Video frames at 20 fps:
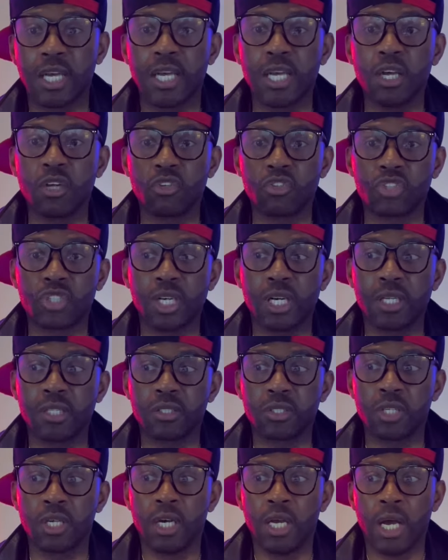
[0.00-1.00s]
he
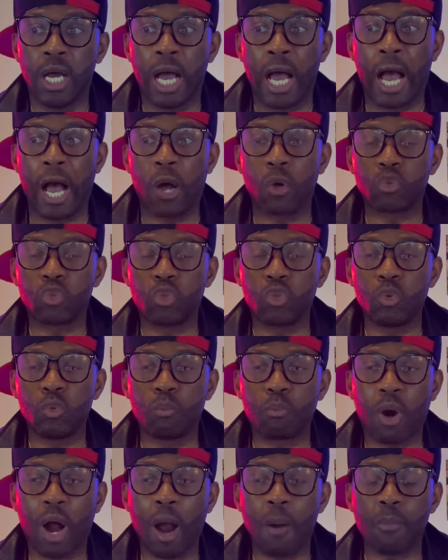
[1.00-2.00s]
understands how to
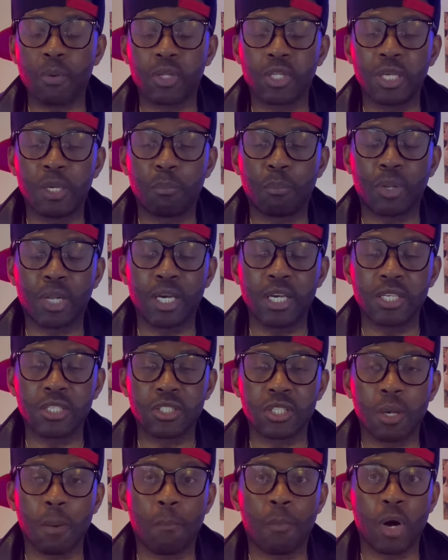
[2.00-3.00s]
properly
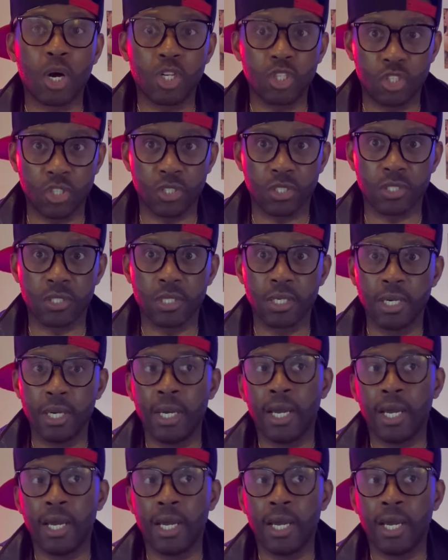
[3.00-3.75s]
place punches.